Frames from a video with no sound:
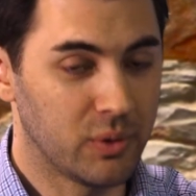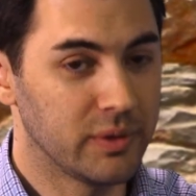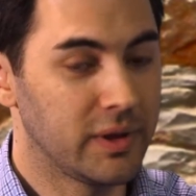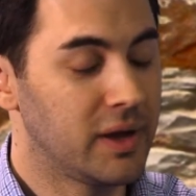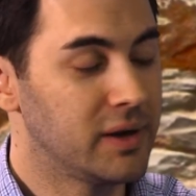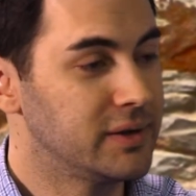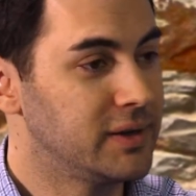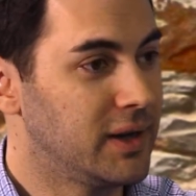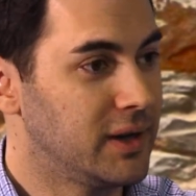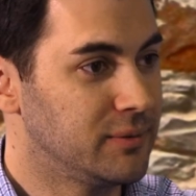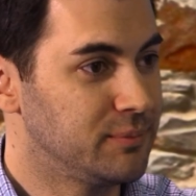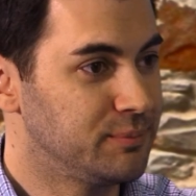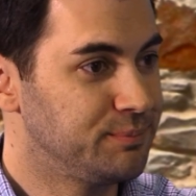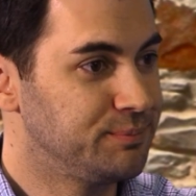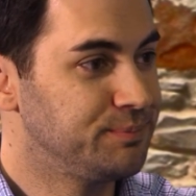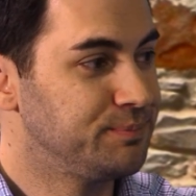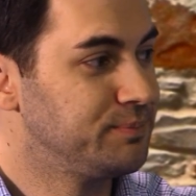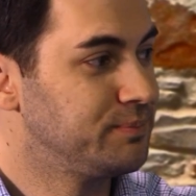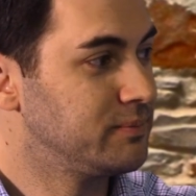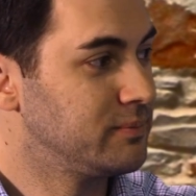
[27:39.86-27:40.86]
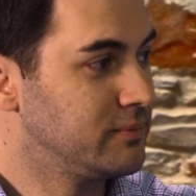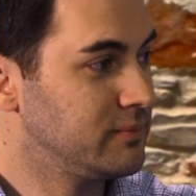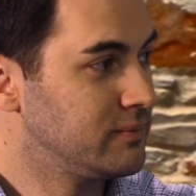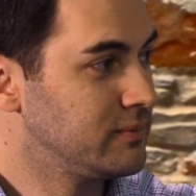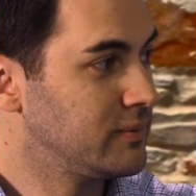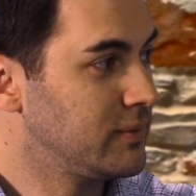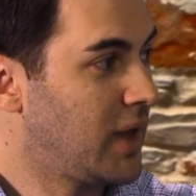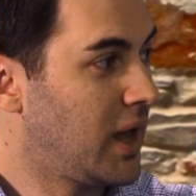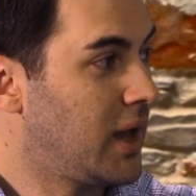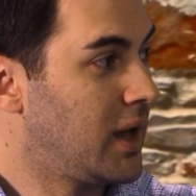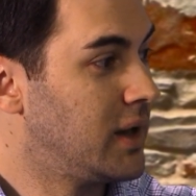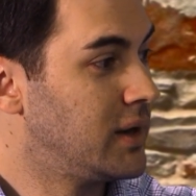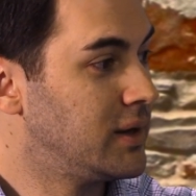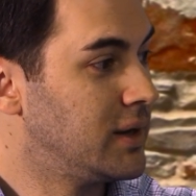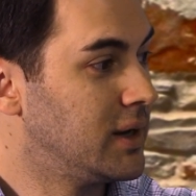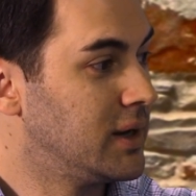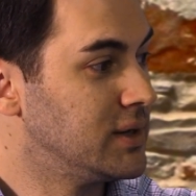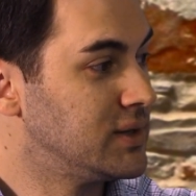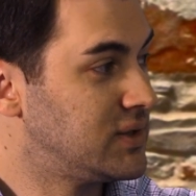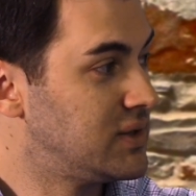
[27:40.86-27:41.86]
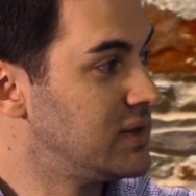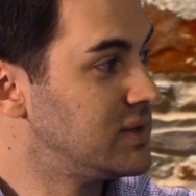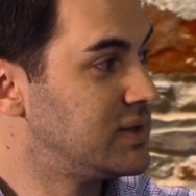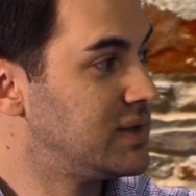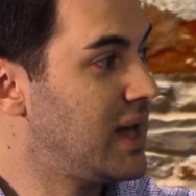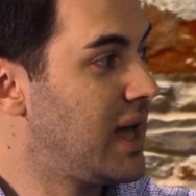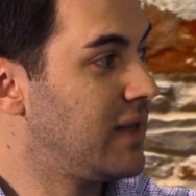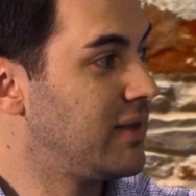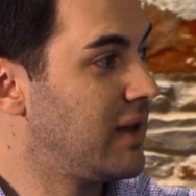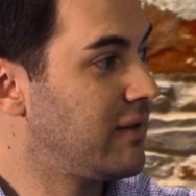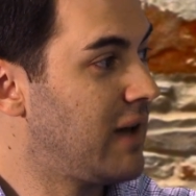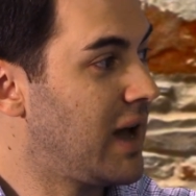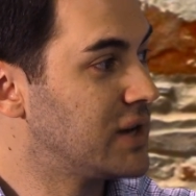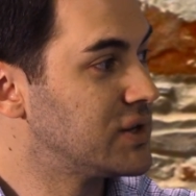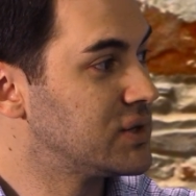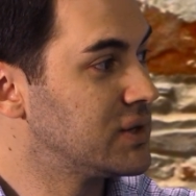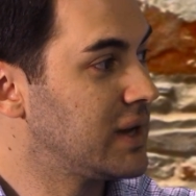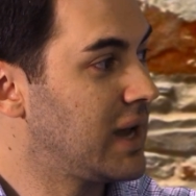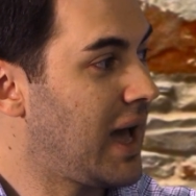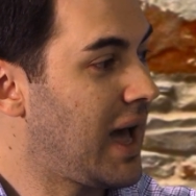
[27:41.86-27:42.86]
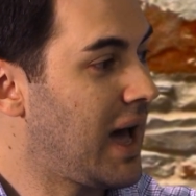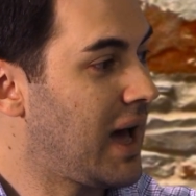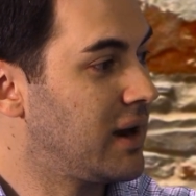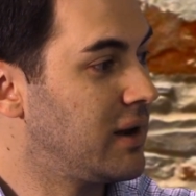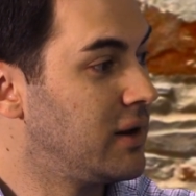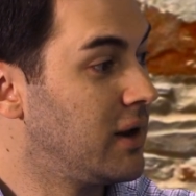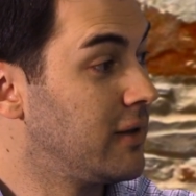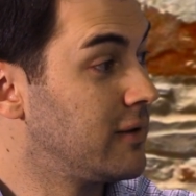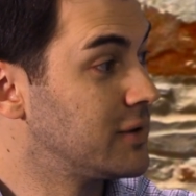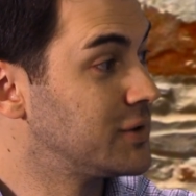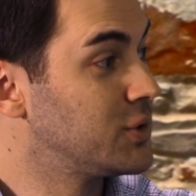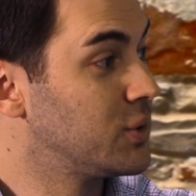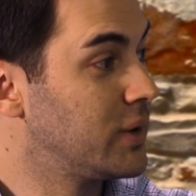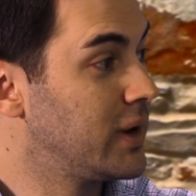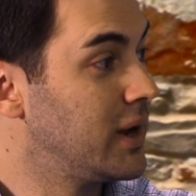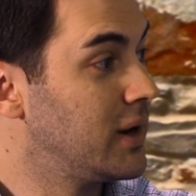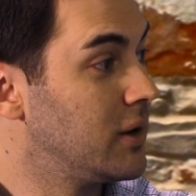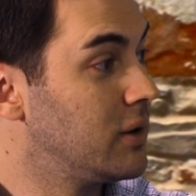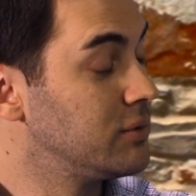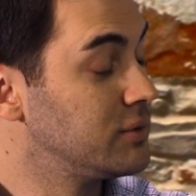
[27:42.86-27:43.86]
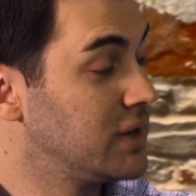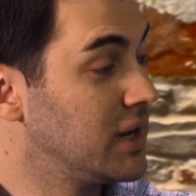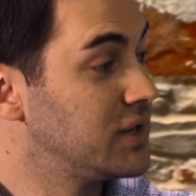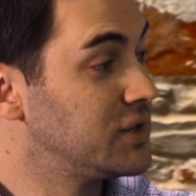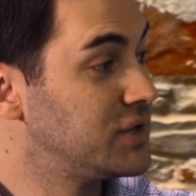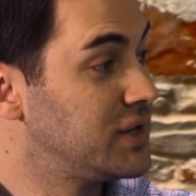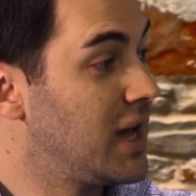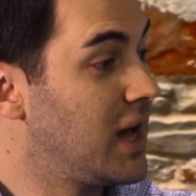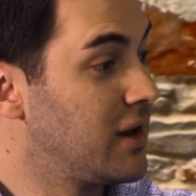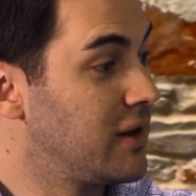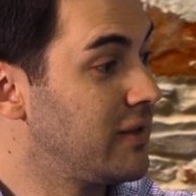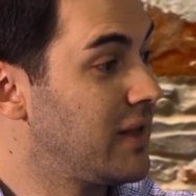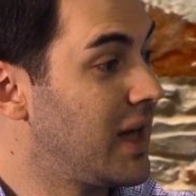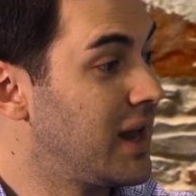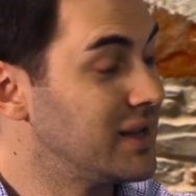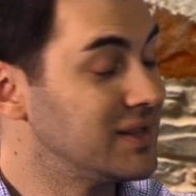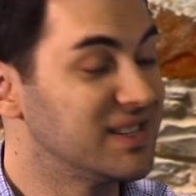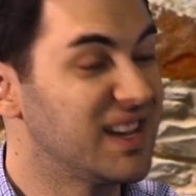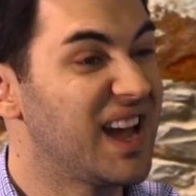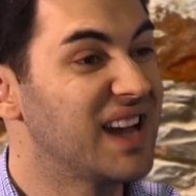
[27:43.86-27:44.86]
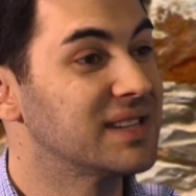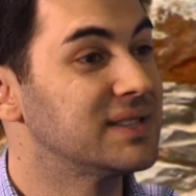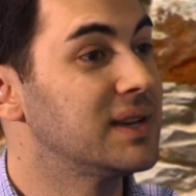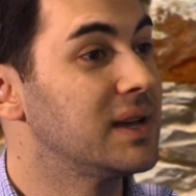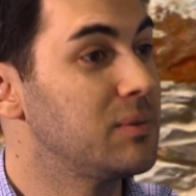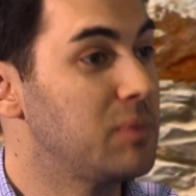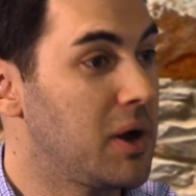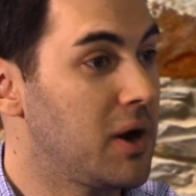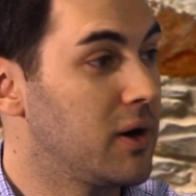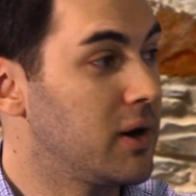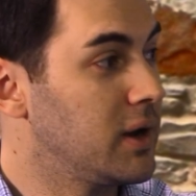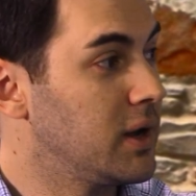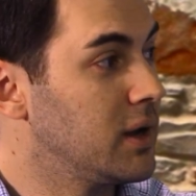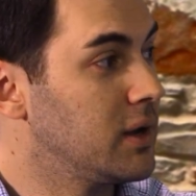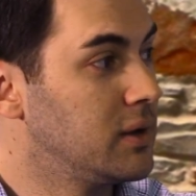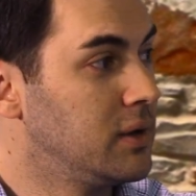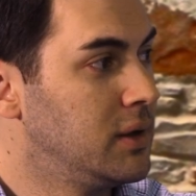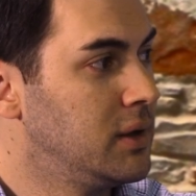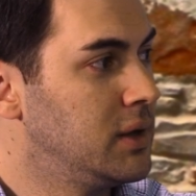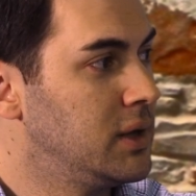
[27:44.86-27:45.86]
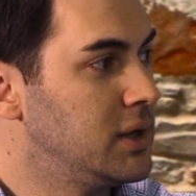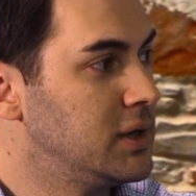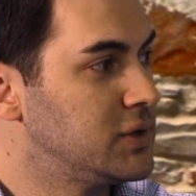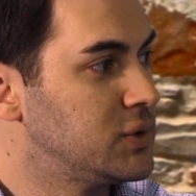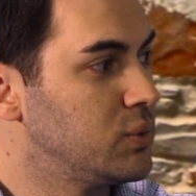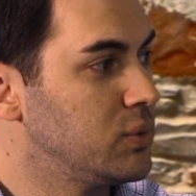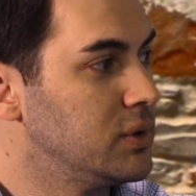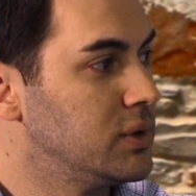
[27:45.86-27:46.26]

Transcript: Oh, without a doubt. And since then, they've actually had another tornado touchdown in that exact same area. This